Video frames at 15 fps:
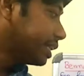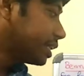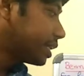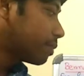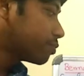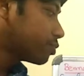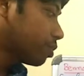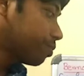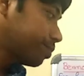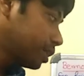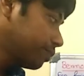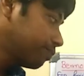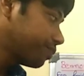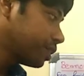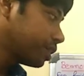In terms of
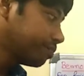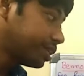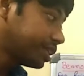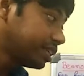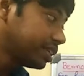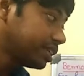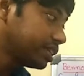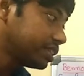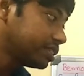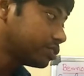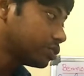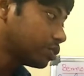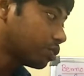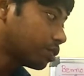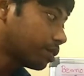if V
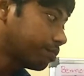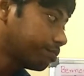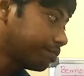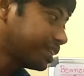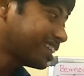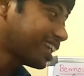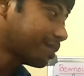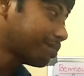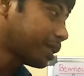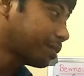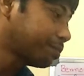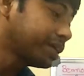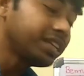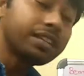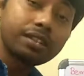is your meter
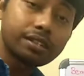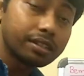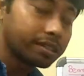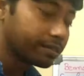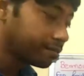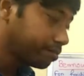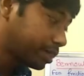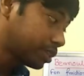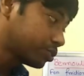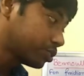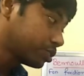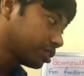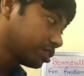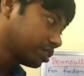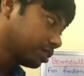per minute,
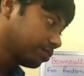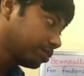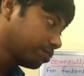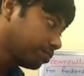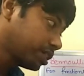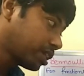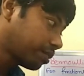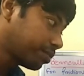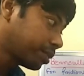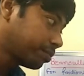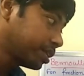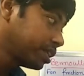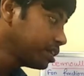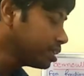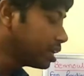velocity is give you meter
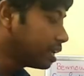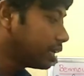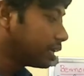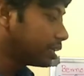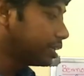per minute,